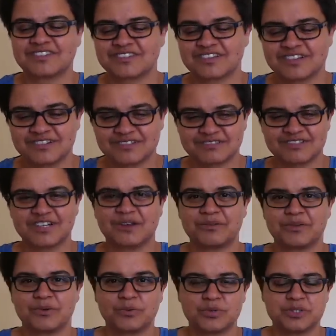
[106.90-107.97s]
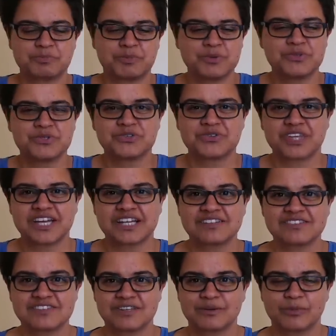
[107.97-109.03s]
booster
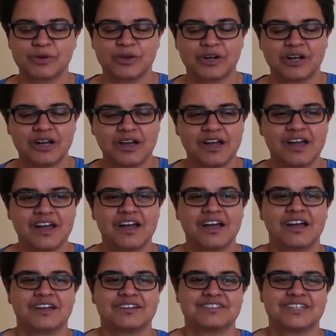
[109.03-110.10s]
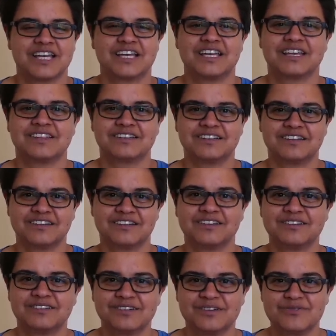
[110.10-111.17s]
things that were taking the
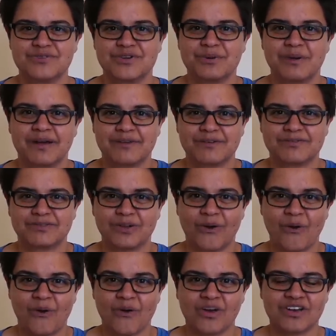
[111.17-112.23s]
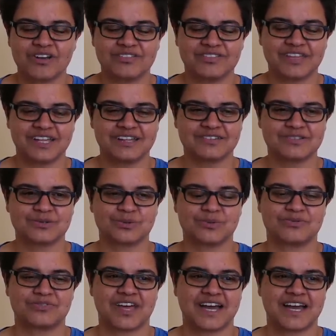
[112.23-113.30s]
Nauvoo out of dock, and then
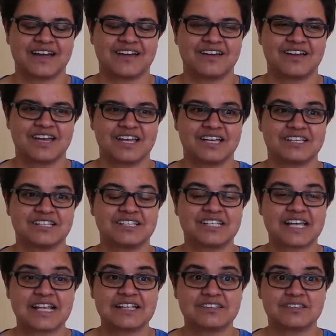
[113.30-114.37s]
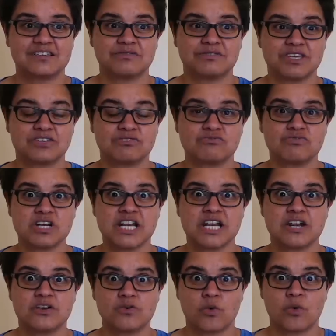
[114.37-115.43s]
sort of that sense of this really
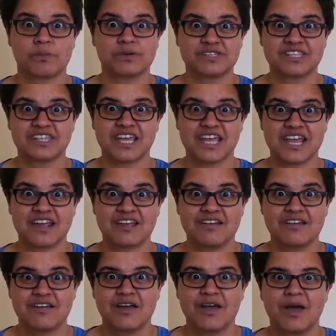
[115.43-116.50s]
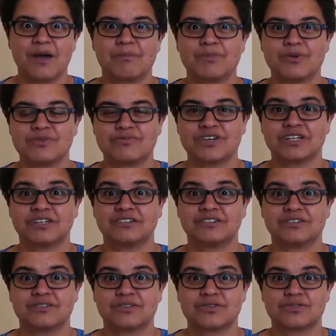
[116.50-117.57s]
enormous thing
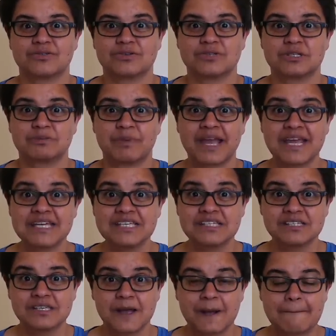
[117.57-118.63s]
moving through space.